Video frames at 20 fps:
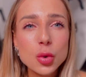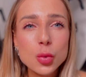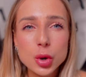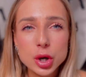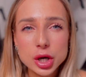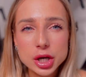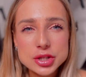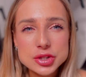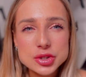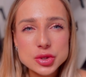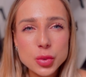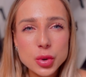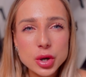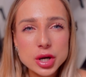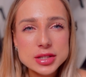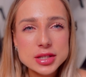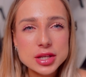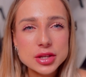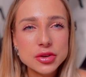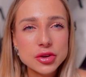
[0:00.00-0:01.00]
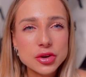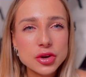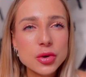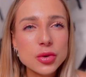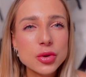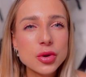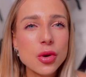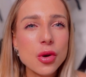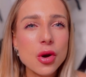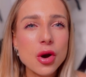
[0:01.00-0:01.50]
working towards it, you know,
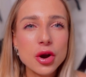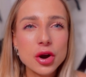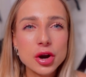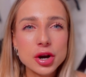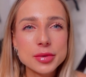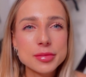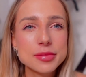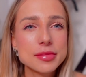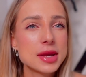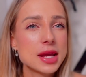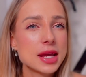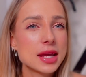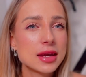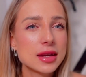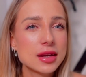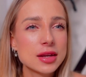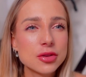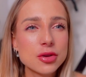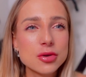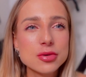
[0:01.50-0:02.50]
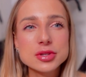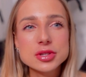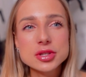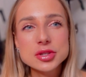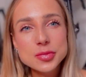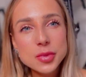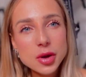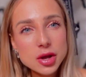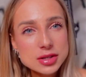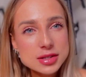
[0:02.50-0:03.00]
you are making those
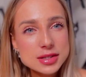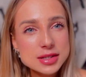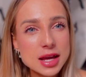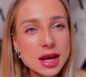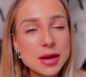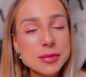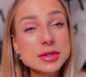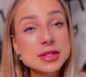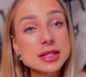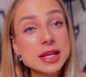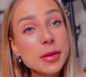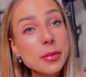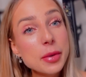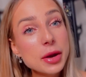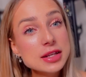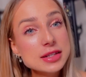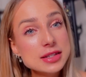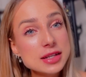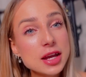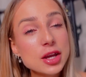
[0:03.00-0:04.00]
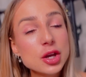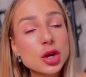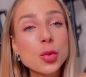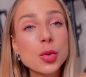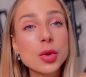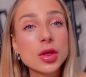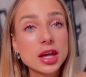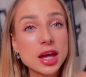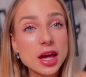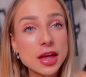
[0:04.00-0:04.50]
small steps day by day, you
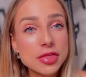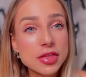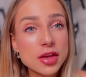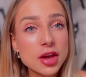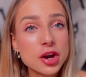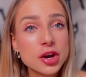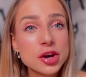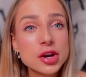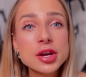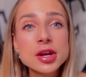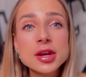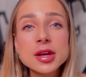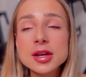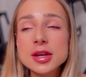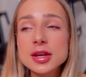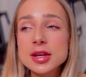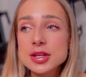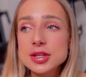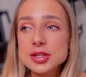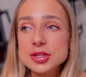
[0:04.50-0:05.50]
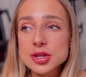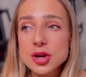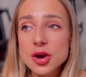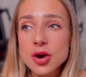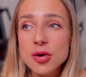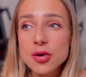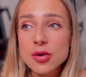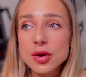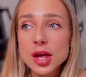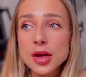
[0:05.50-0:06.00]
will get there.
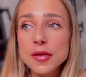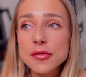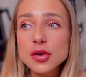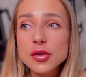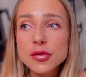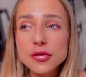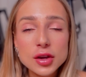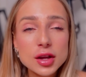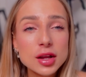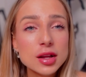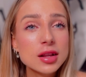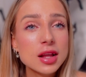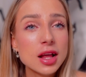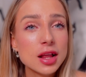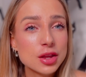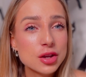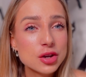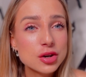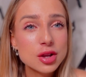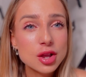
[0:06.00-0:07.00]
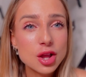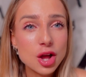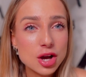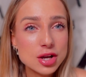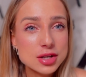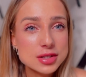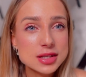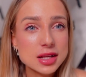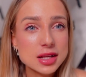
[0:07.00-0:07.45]
So if you feel a little lost,